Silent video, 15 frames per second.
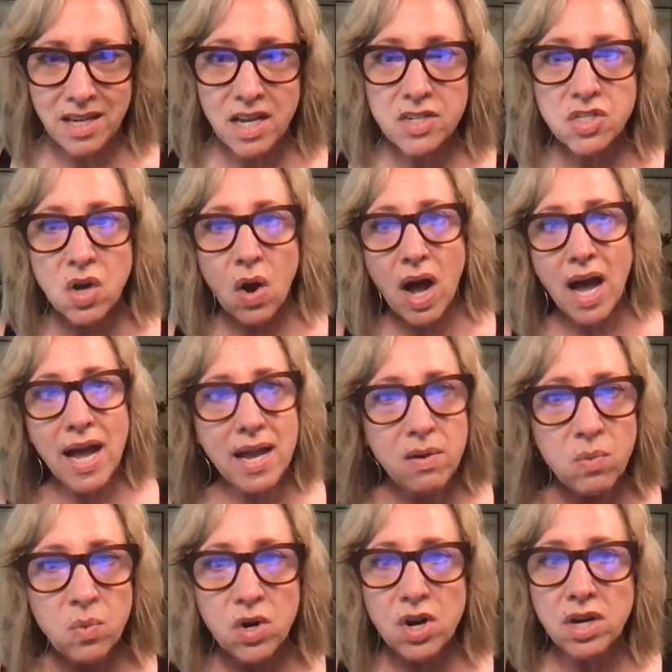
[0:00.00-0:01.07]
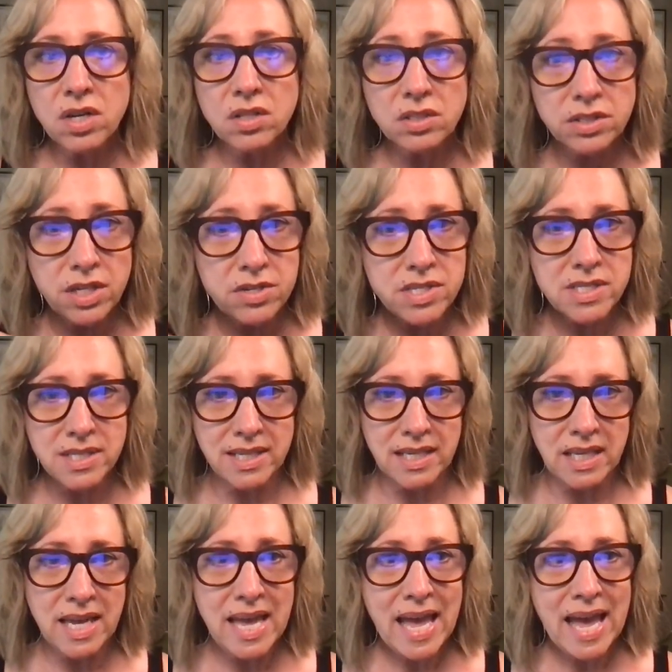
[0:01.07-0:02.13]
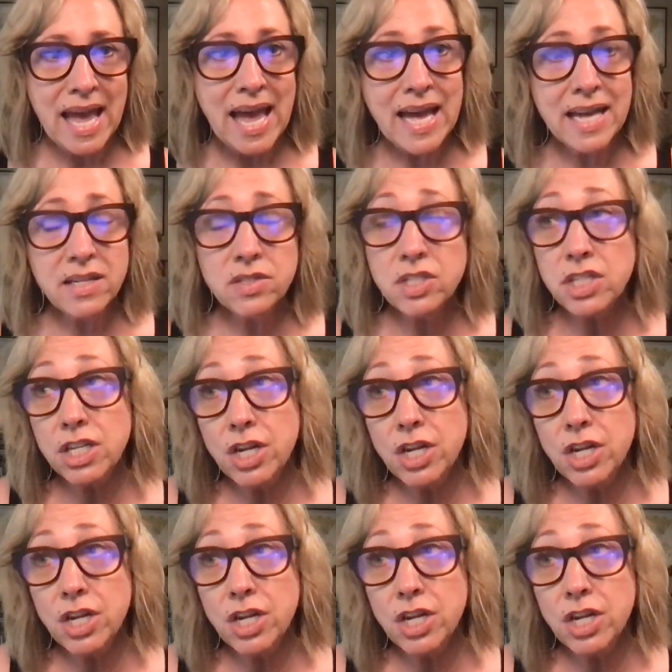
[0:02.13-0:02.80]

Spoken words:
So I work closely, and